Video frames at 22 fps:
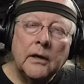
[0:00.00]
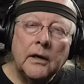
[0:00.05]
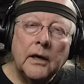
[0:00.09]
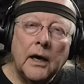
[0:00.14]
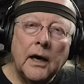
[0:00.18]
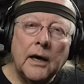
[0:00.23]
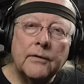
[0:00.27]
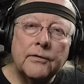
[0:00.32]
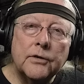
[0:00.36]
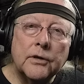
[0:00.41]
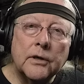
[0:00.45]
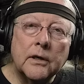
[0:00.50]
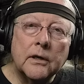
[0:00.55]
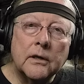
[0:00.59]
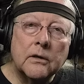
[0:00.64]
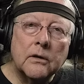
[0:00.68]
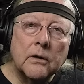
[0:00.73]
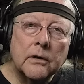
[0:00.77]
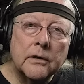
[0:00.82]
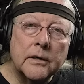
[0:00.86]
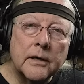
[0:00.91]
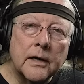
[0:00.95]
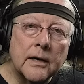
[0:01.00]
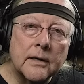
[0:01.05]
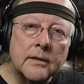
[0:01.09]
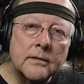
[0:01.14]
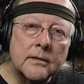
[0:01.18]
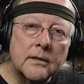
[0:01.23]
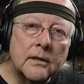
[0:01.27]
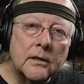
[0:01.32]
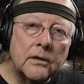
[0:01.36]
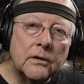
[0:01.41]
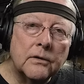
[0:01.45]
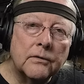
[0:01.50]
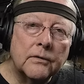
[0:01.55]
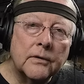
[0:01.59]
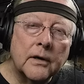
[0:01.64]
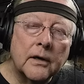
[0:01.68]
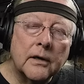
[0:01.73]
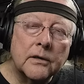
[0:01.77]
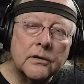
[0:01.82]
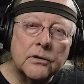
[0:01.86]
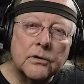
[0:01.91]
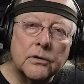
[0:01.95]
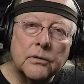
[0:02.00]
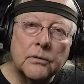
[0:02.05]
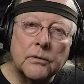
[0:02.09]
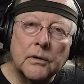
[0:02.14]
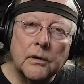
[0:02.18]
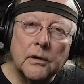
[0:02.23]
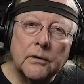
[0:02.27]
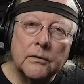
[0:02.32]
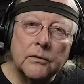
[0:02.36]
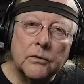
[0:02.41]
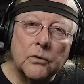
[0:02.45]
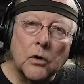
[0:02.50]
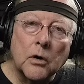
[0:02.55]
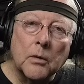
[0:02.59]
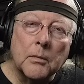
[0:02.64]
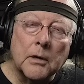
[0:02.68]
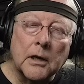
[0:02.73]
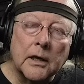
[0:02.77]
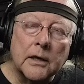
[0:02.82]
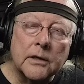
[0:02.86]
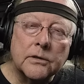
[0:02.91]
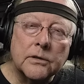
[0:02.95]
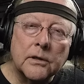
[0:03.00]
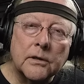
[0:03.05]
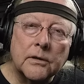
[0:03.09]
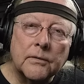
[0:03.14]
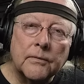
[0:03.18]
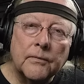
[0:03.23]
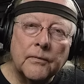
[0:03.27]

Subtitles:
After you get in Audacity, you've got to normalize it